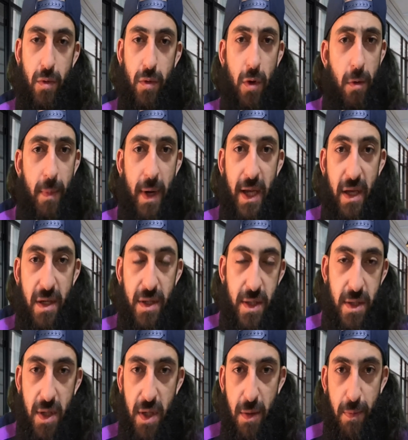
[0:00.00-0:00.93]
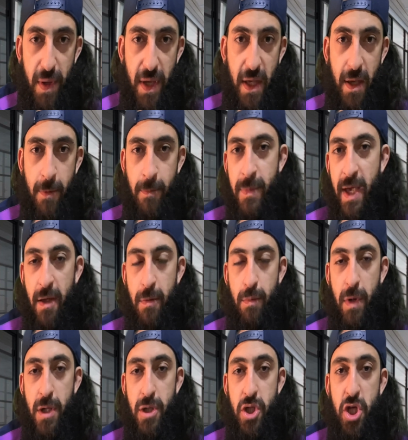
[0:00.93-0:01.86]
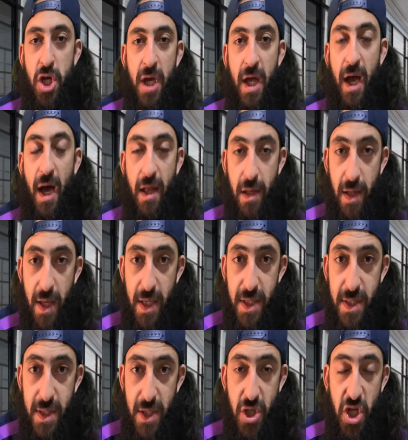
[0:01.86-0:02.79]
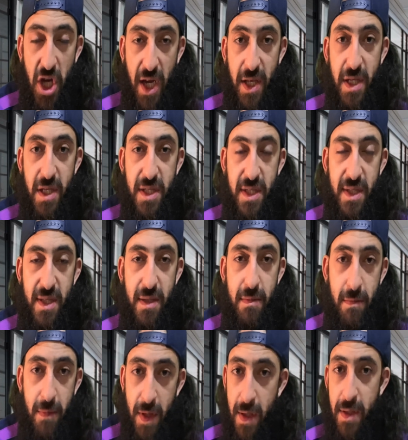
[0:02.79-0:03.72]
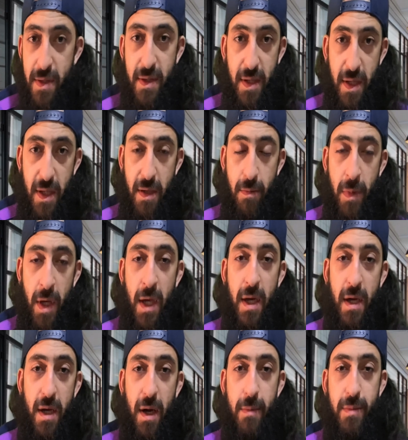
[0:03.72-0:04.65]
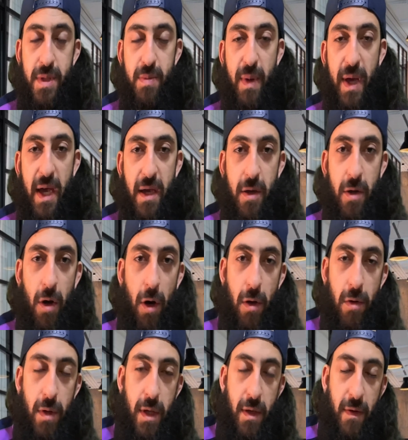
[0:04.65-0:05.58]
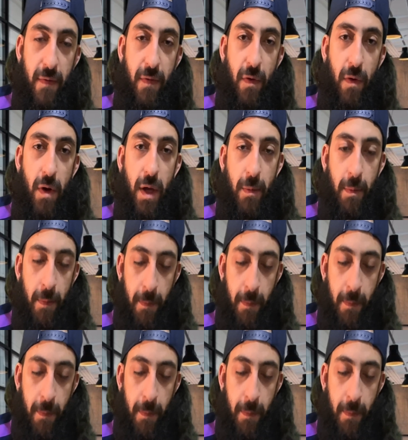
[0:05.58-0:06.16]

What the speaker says: Nobody else is going to pay him that much unless the Chinese team comes back calling for him.